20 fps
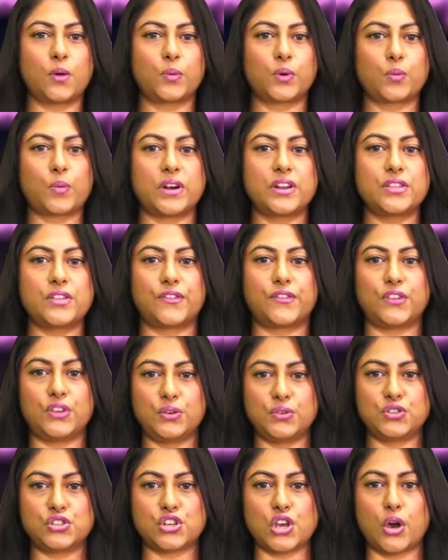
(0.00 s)
were one of the
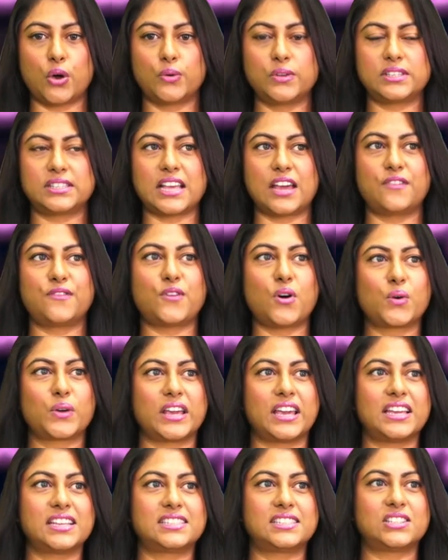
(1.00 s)
few shows that
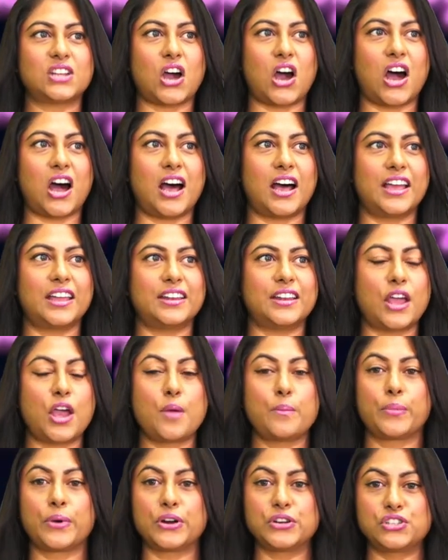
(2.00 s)
focused on
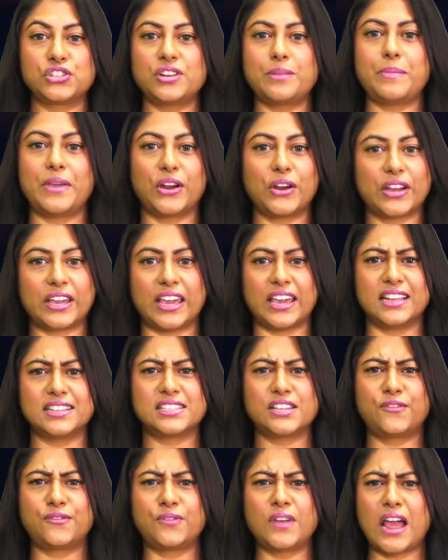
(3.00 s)
Persian Americans.
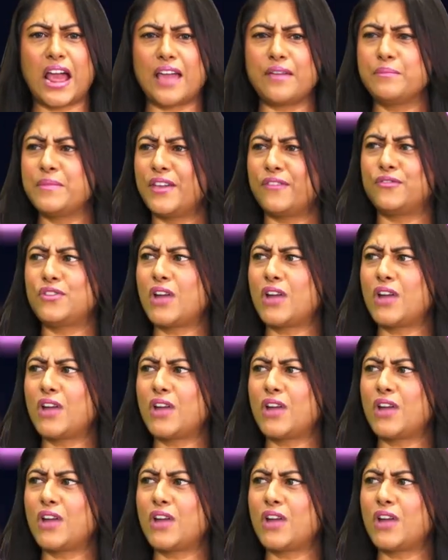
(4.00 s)
If I'm if